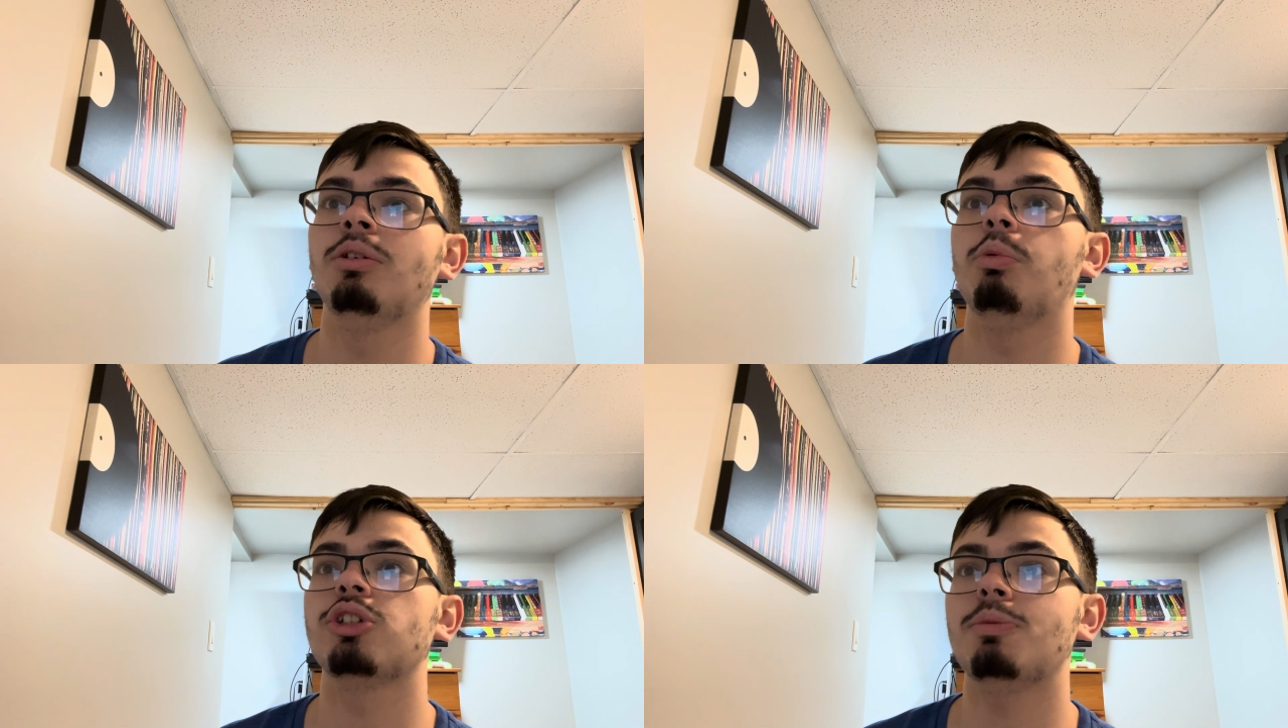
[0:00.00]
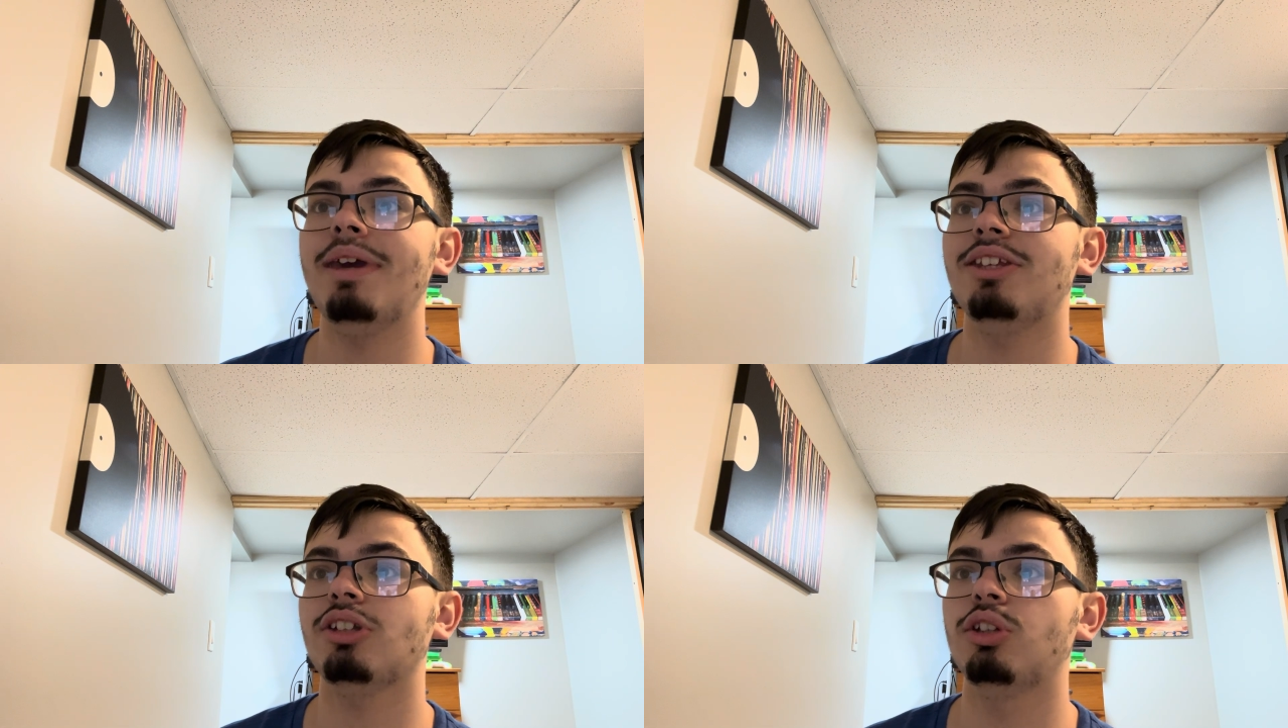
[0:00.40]
which
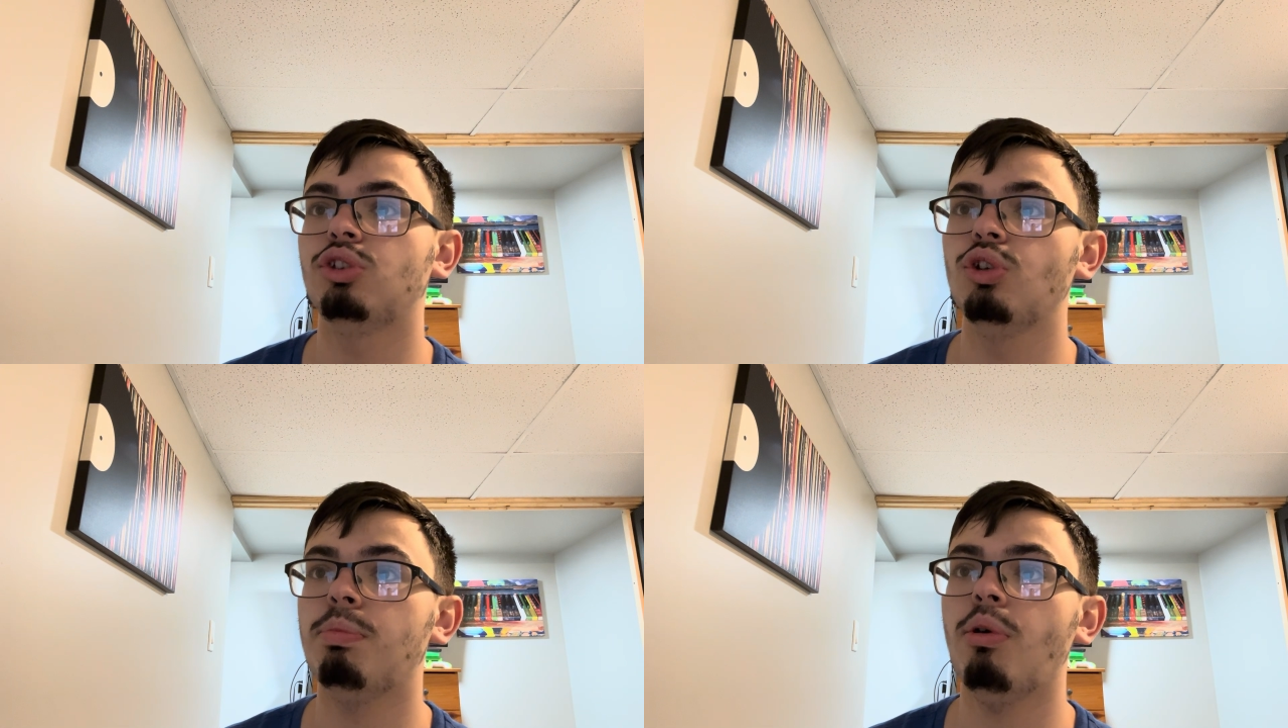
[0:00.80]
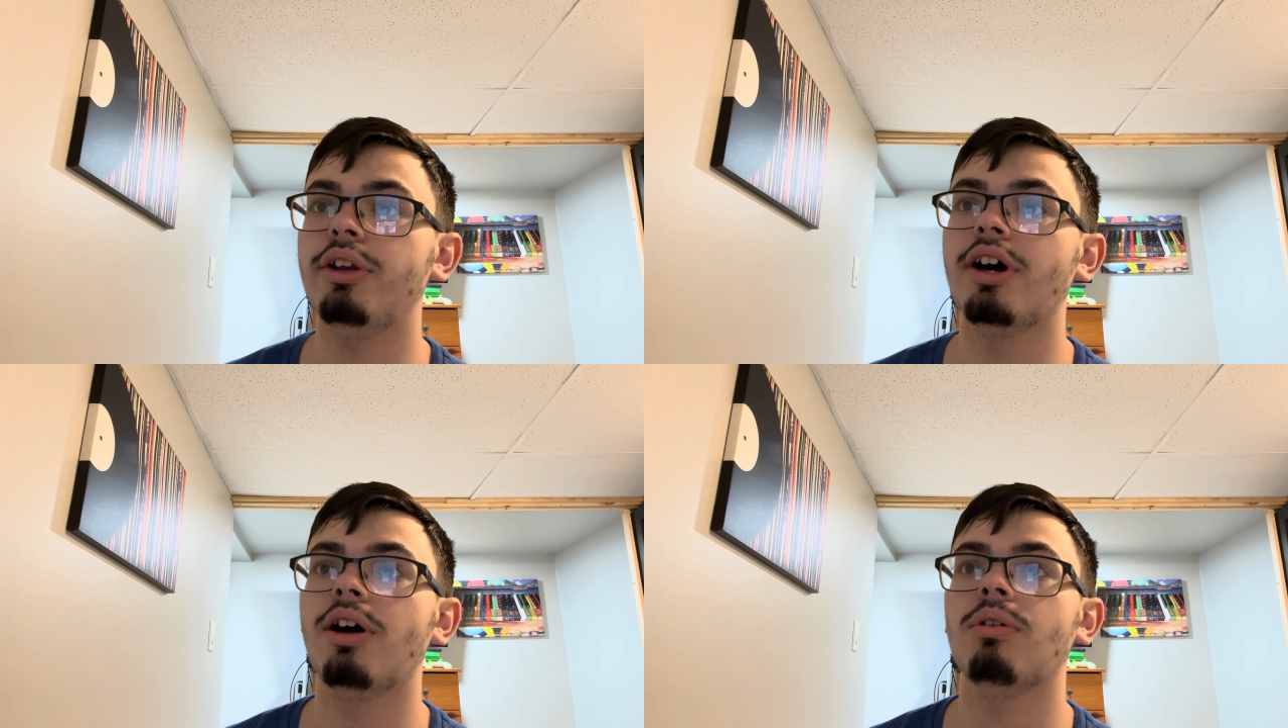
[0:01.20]
makes a
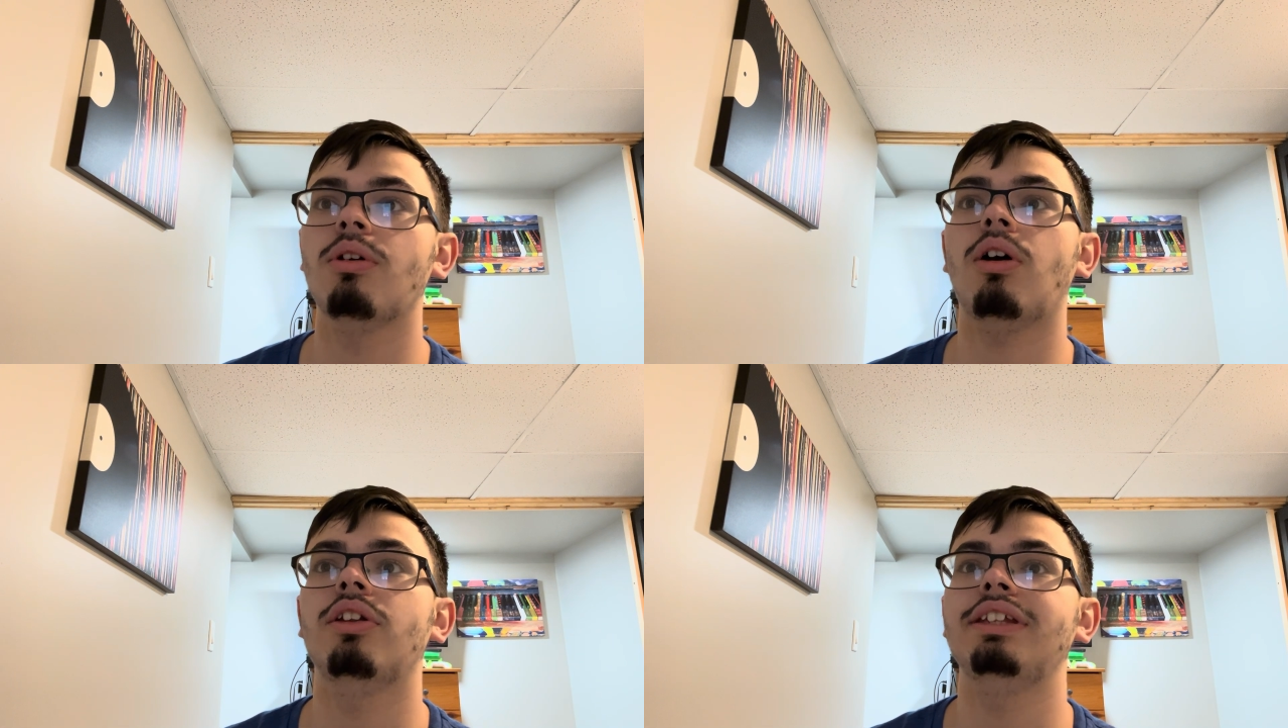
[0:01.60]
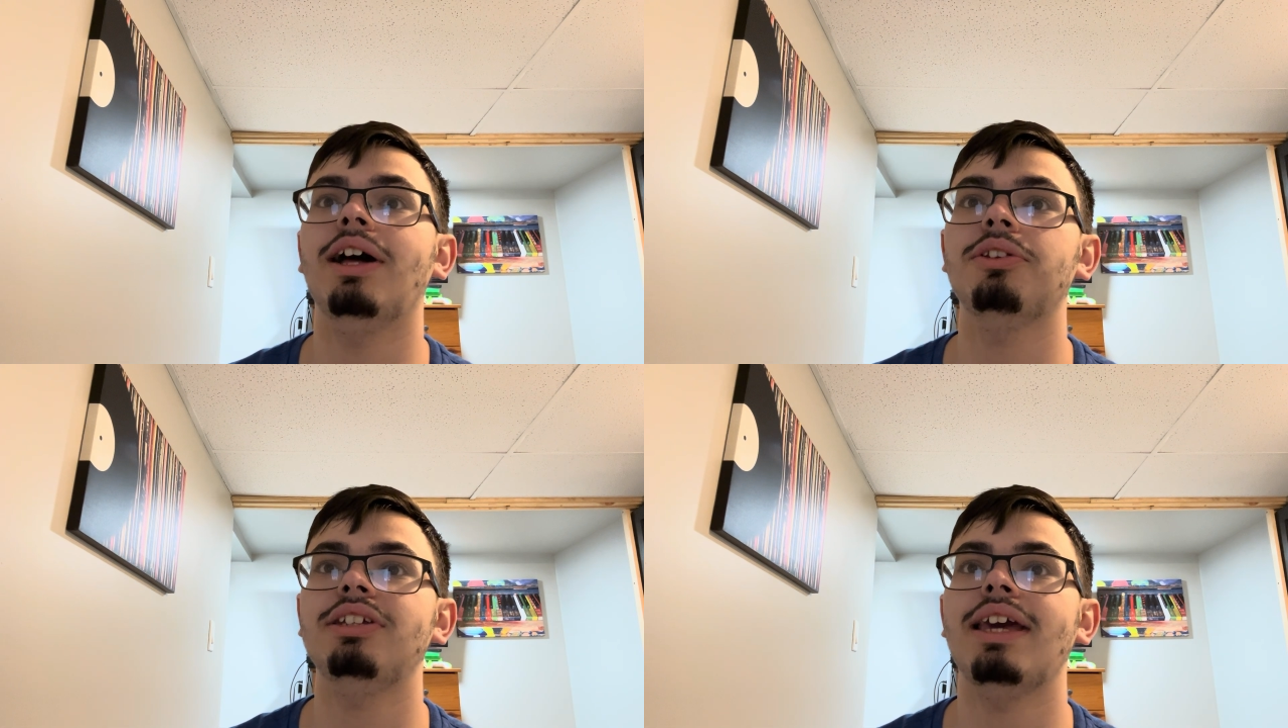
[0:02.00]
2.0 on the
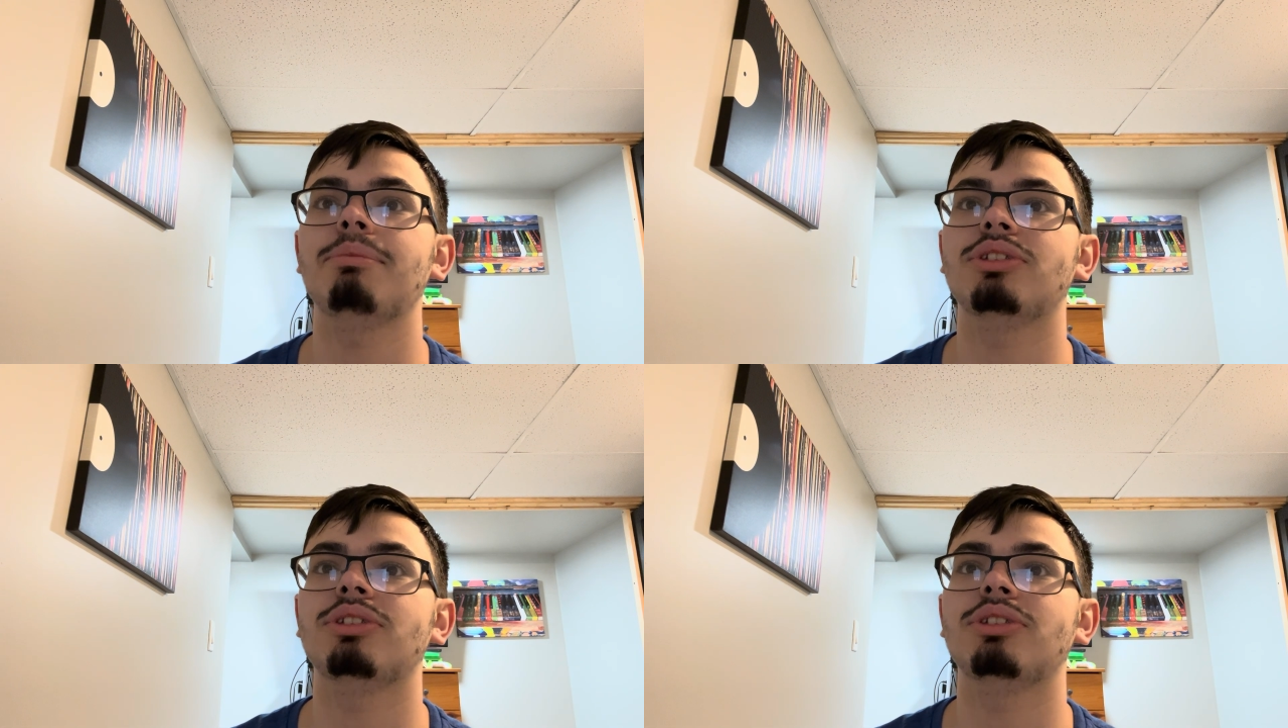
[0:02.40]
LTM